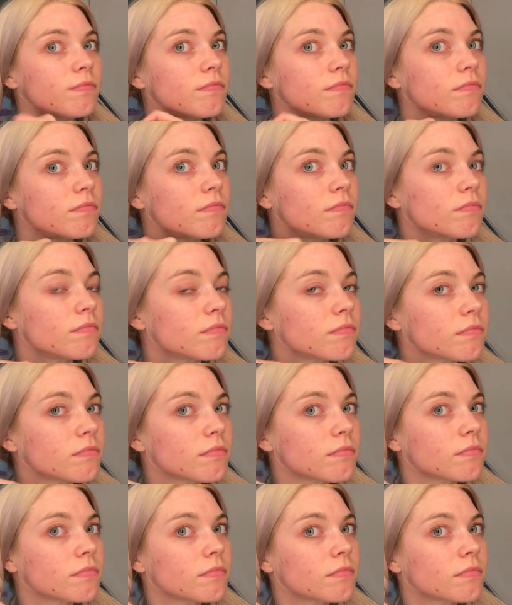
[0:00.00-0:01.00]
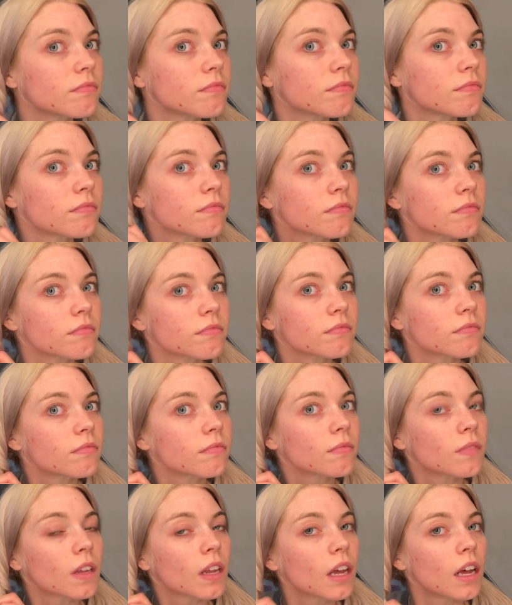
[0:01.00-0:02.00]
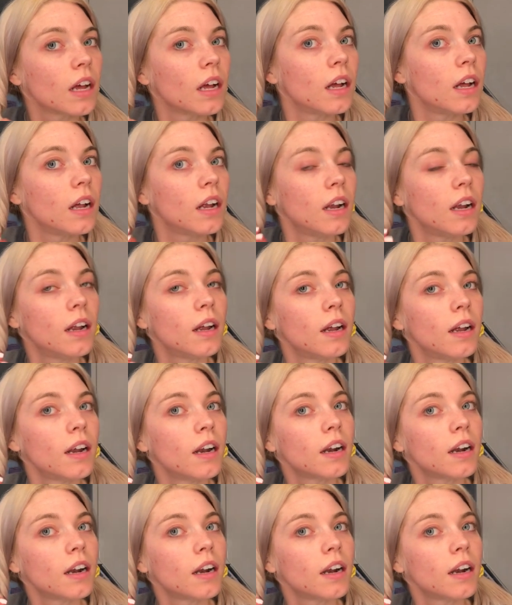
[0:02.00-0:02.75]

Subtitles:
[no speech]